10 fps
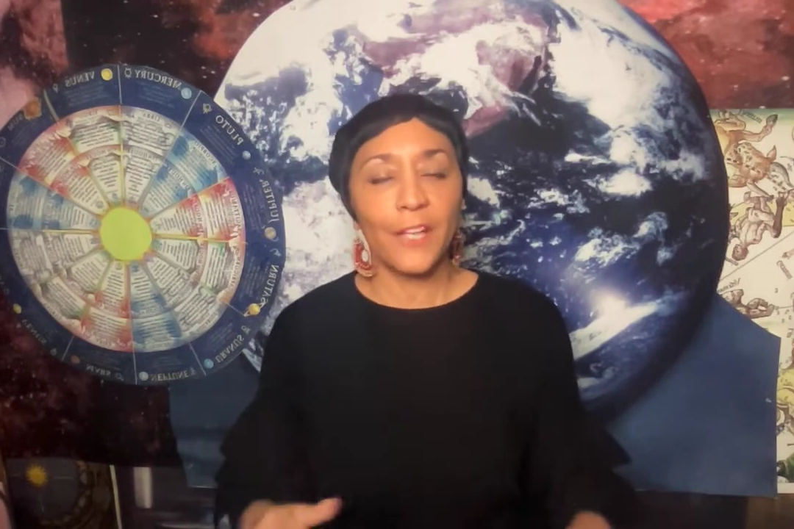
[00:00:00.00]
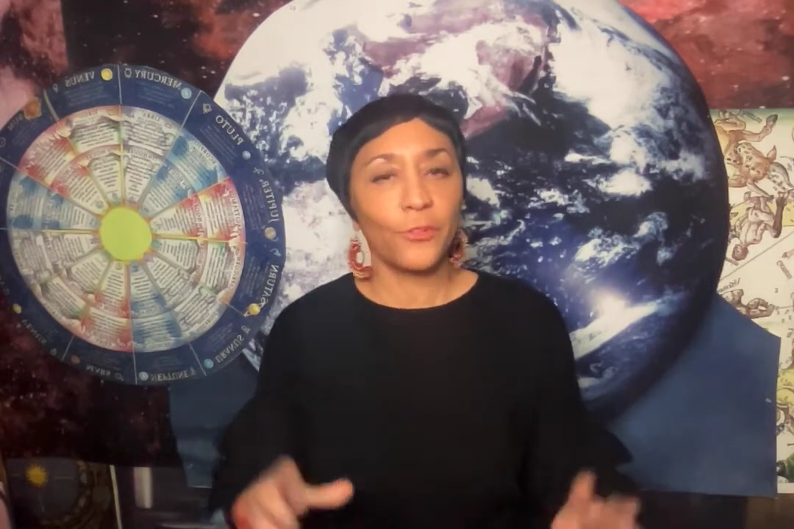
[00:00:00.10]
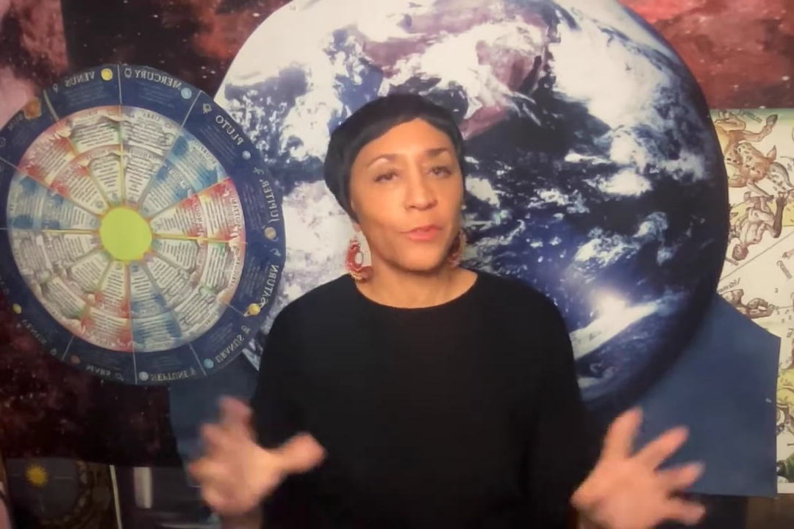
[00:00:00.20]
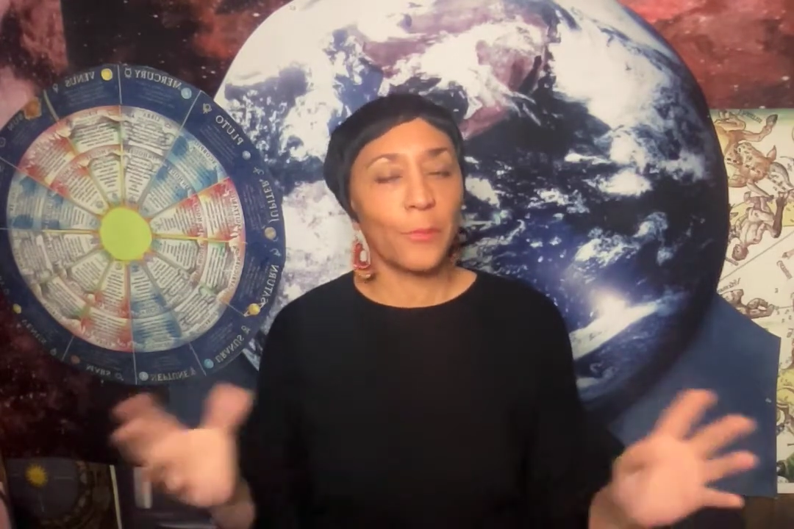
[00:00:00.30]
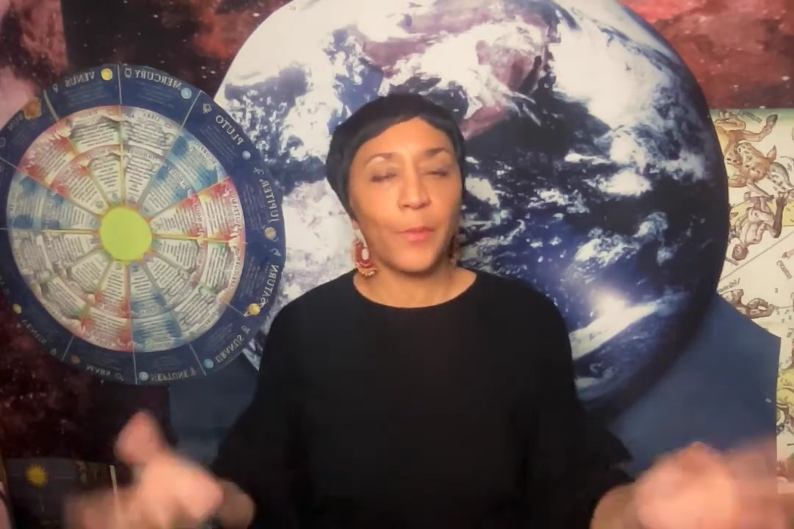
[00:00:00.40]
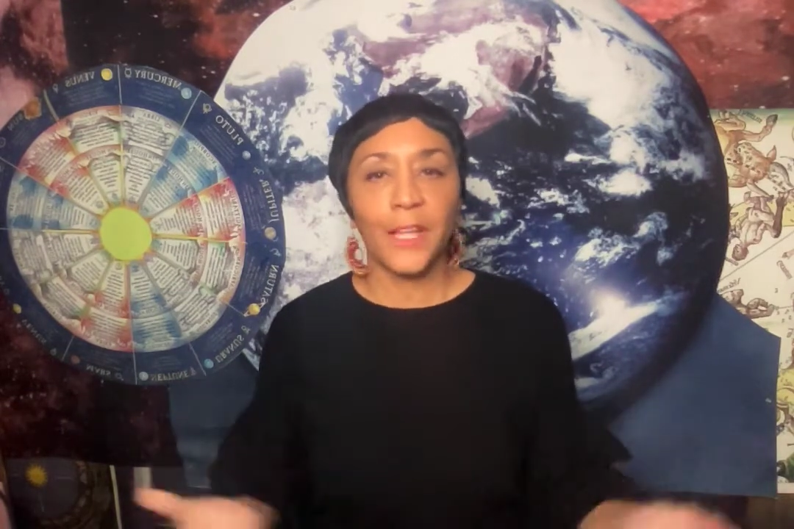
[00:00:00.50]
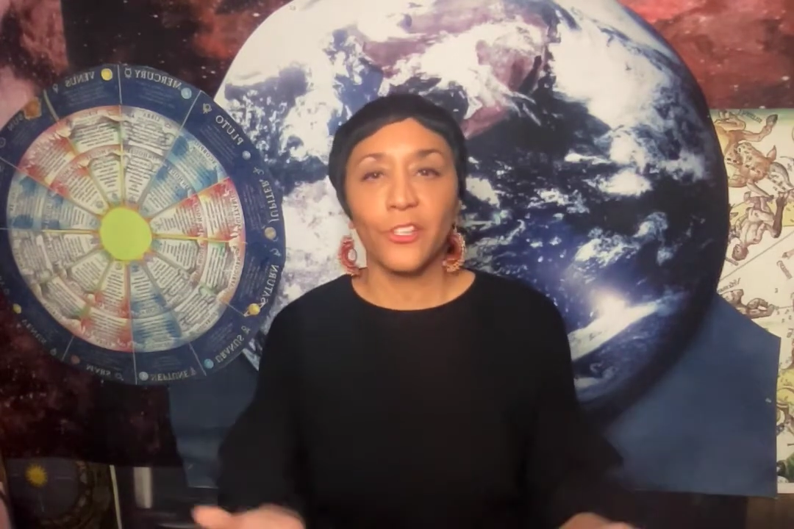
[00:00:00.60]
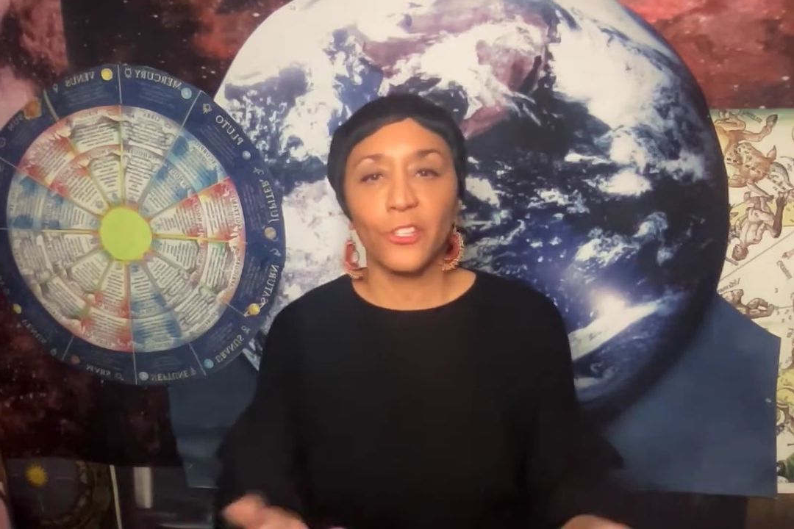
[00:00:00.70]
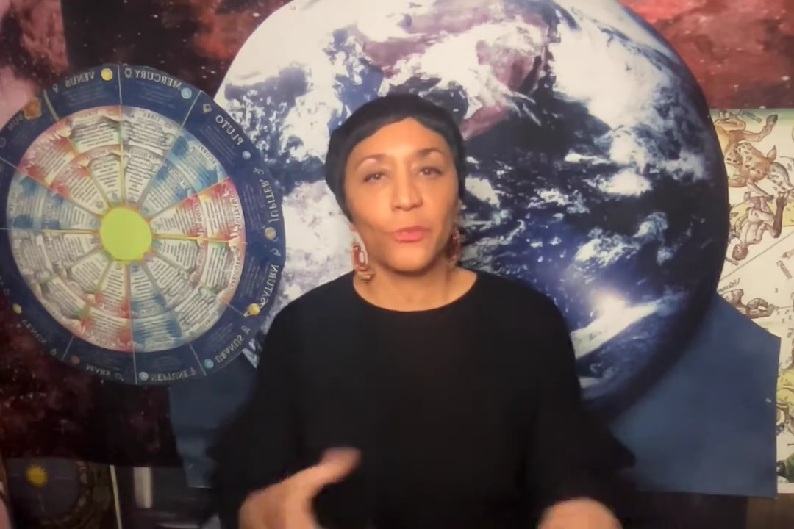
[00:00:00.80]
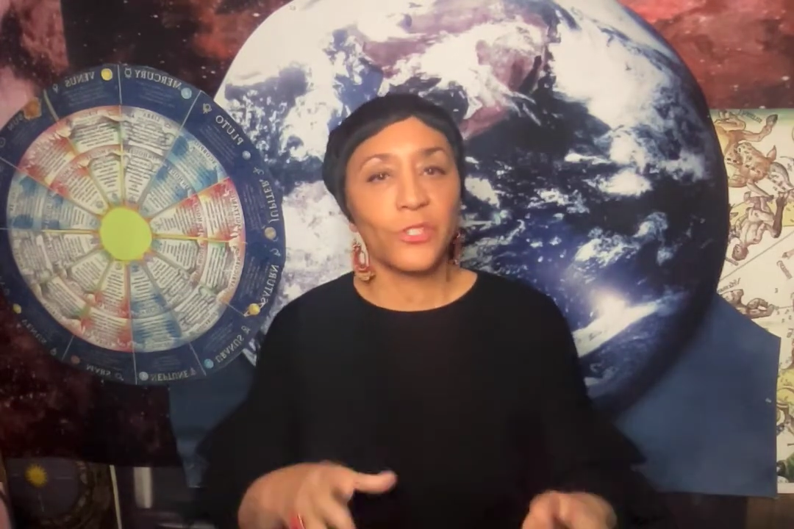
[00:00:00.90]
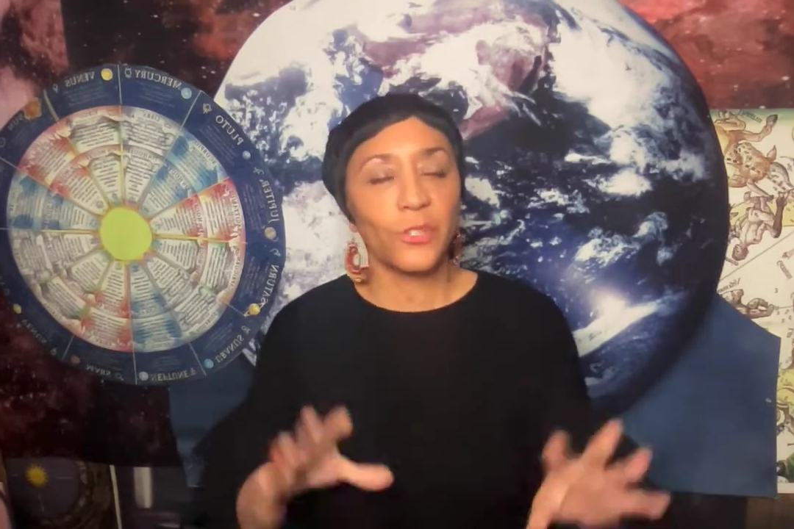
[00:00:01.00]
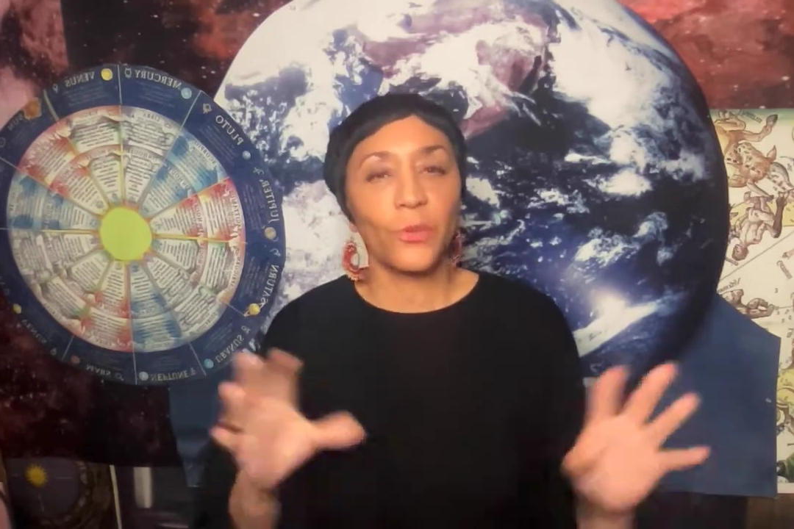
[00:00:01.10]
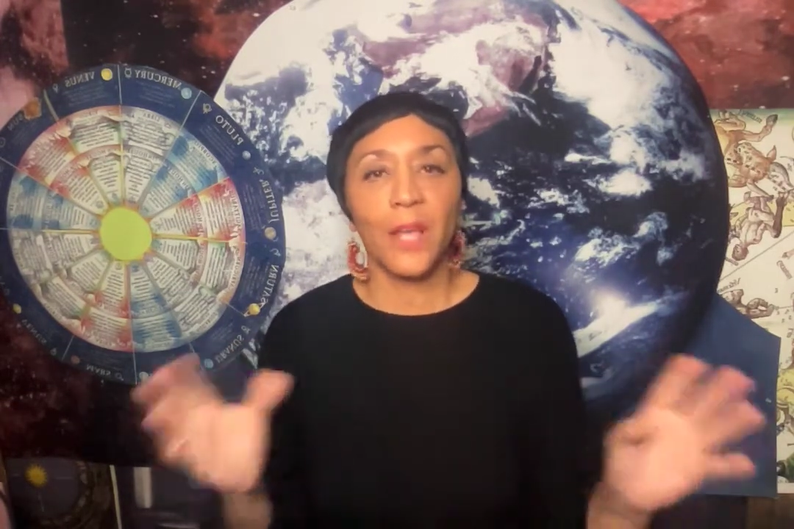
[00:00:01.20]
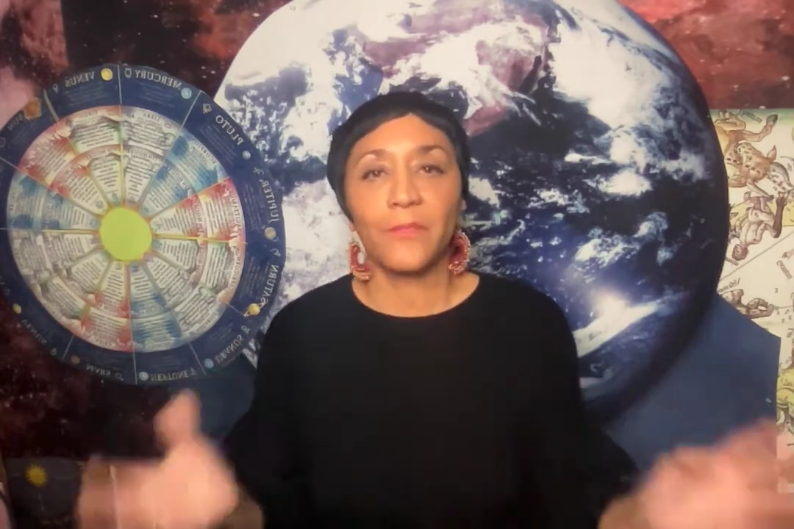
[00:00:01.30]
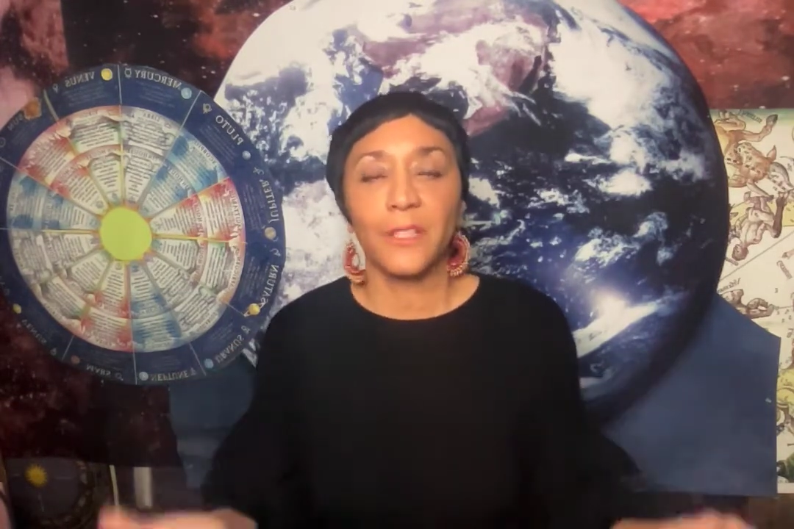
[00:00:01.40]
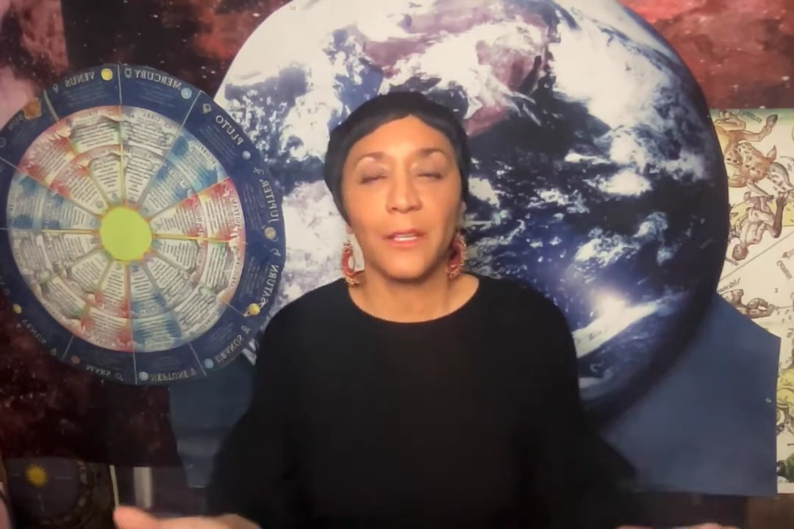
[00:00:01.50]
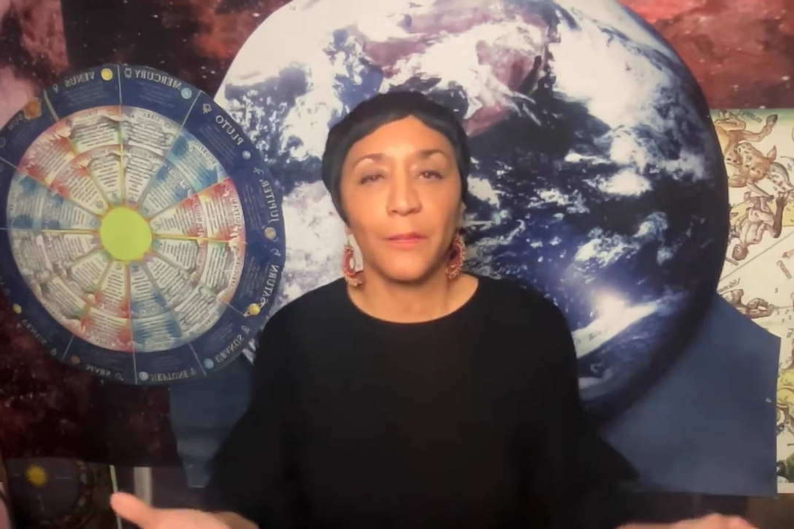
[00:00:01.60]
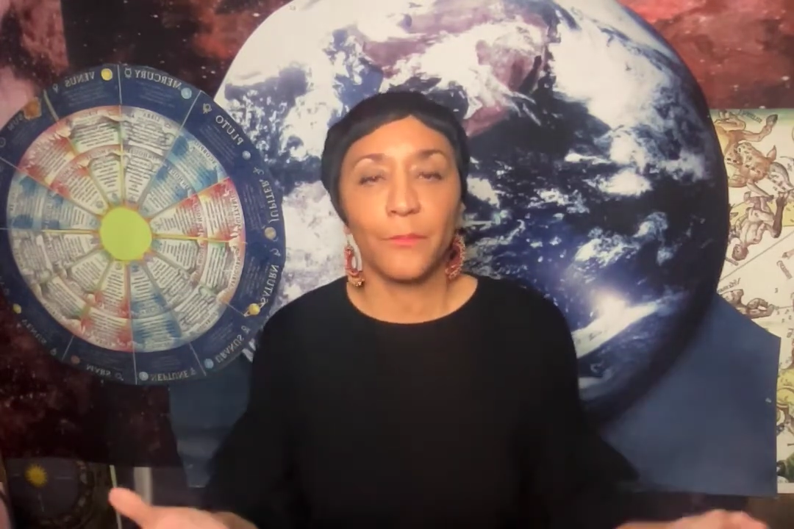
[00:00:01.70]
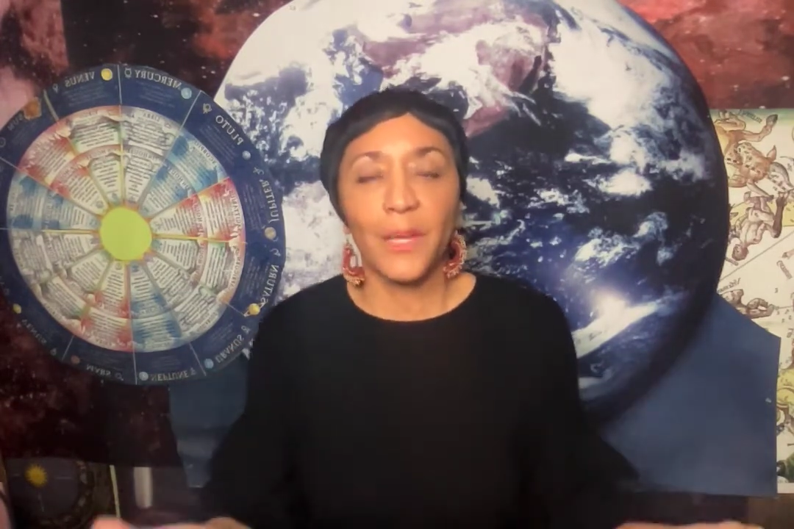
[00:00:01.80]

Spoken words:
and you can pick and choose and you have love,